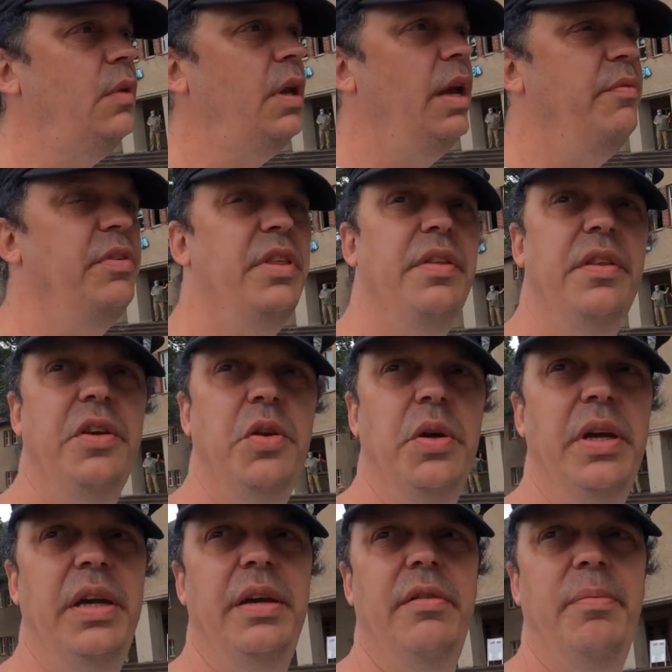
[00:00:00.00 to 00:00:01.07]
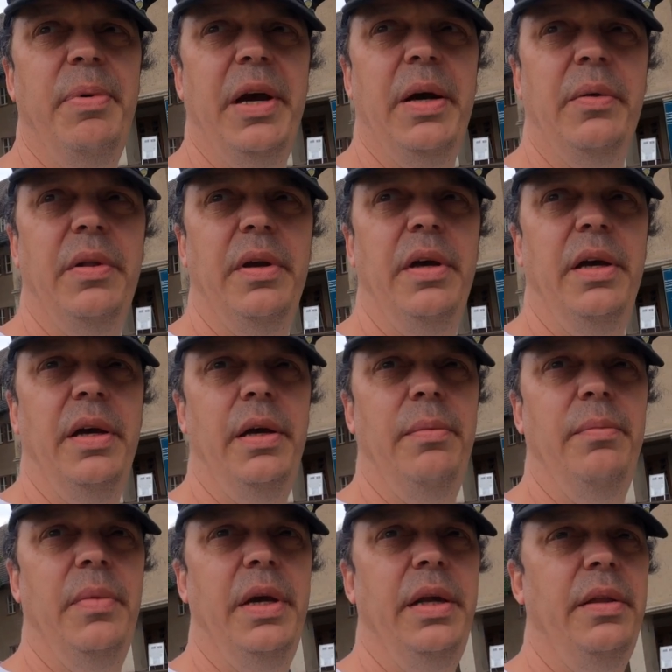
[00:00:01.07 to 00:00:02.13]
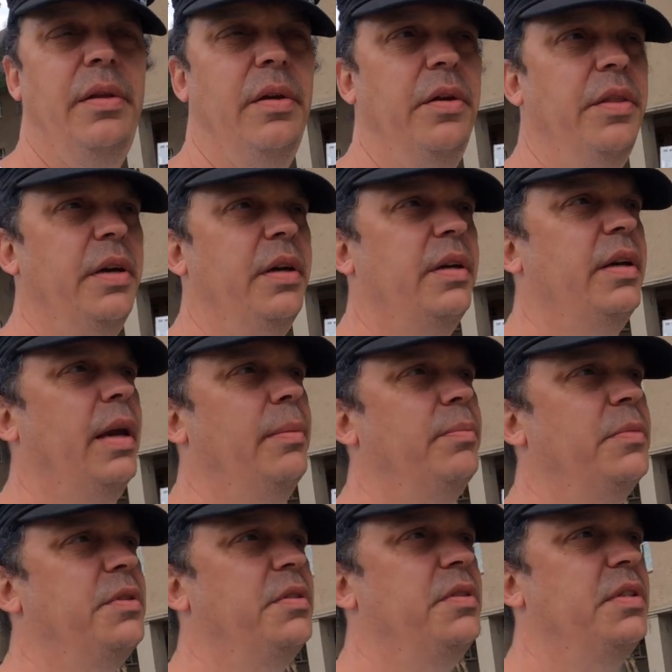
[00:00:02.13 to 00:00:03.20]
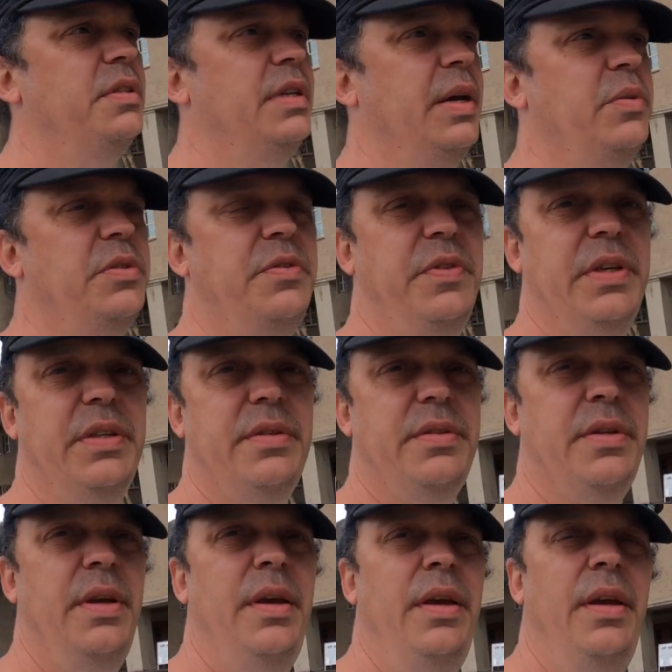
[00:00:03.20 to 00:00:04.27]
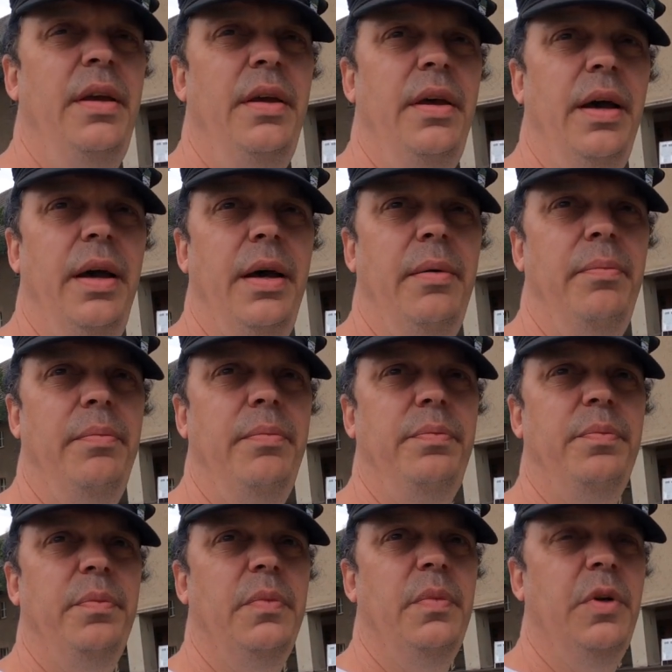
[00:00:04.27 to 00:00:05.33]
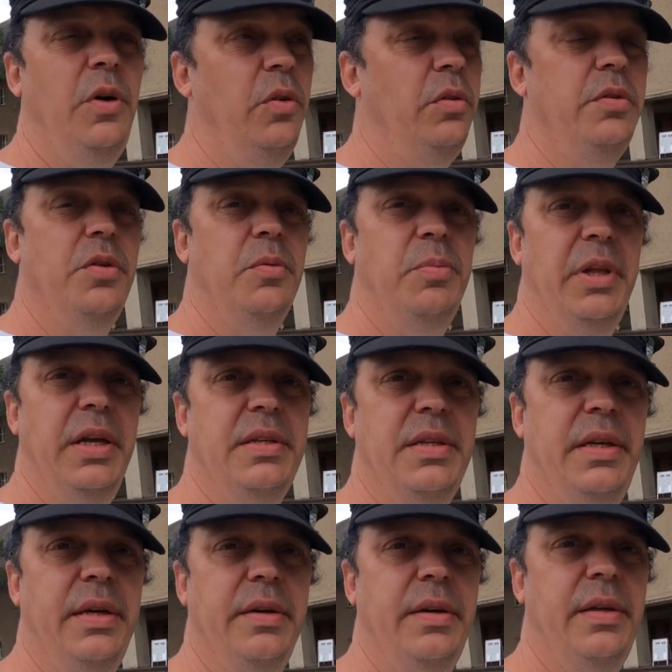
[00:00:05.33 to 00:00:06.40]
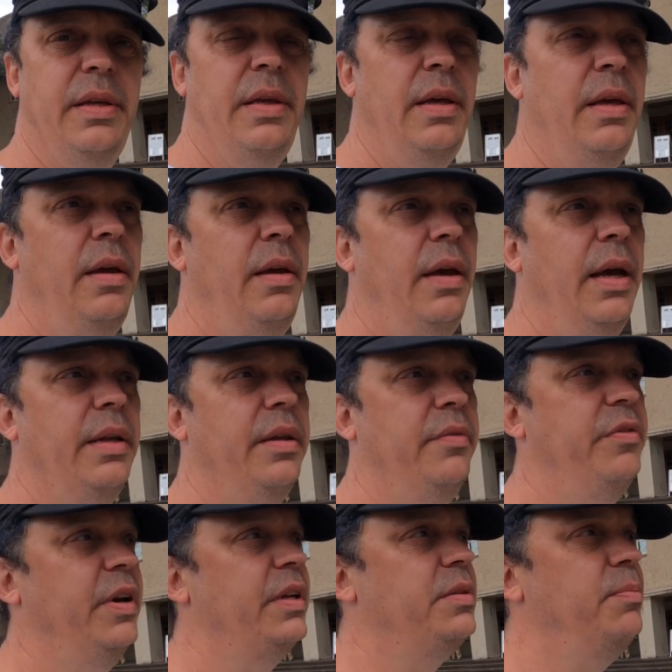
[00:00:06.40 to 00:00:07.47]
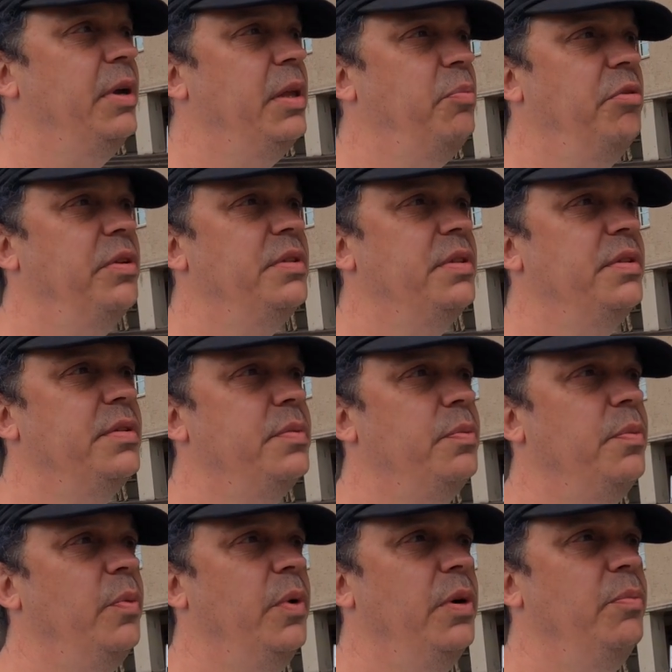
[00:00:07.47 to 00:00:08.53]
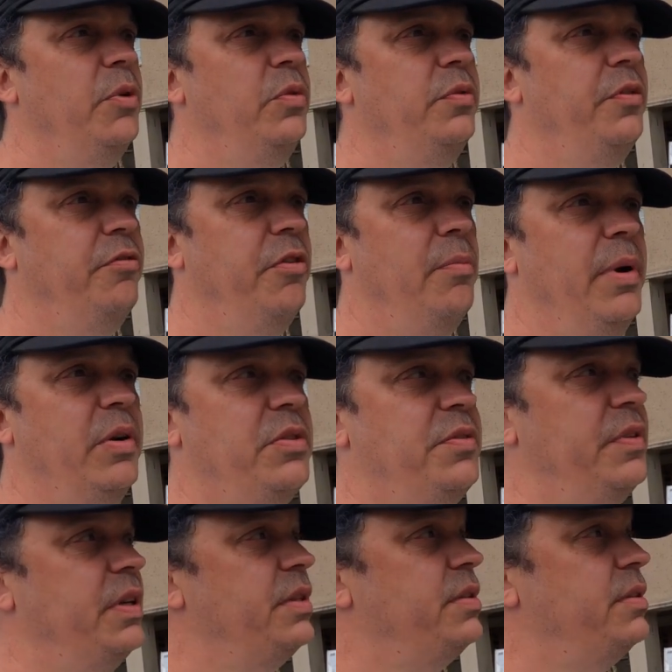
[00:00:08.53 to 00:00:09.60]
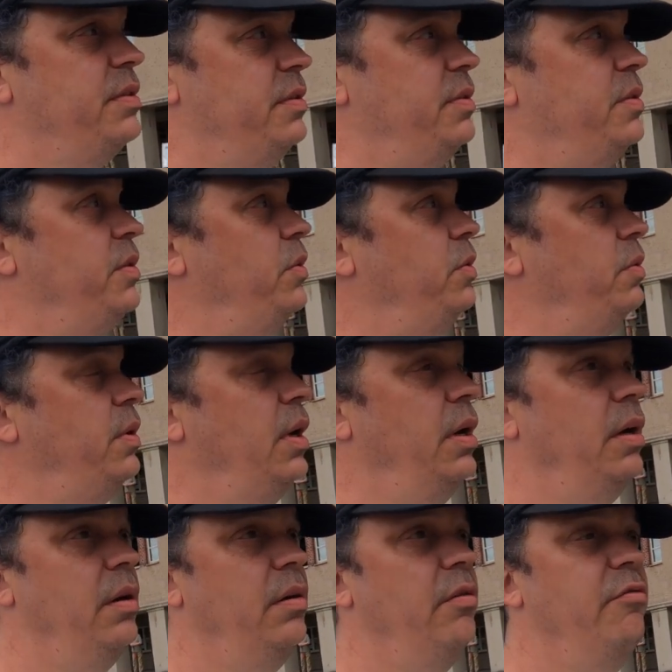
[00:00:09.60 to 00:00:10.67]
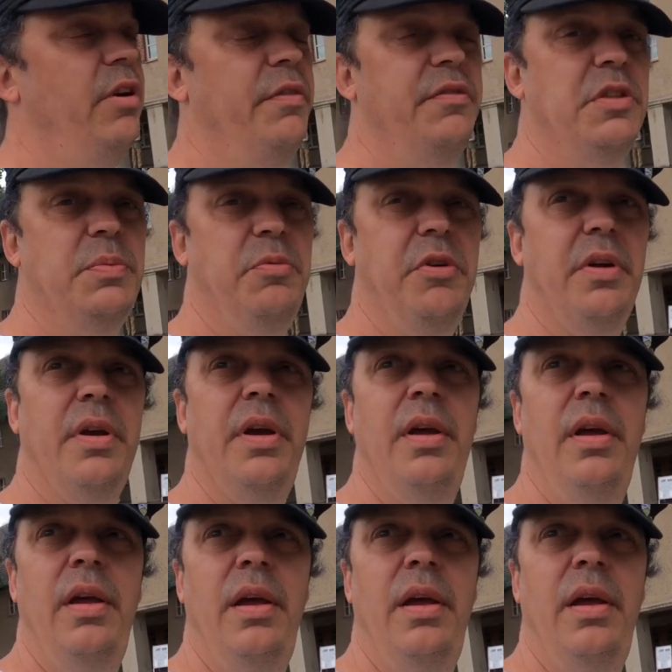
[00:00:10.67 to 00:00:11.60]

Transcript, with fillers: Everything that you hear about um, in other camps, such as Auschwitz, um, all took place here. And in fact, many prisoners were moved from Auschwitz to uh, Ravensbrück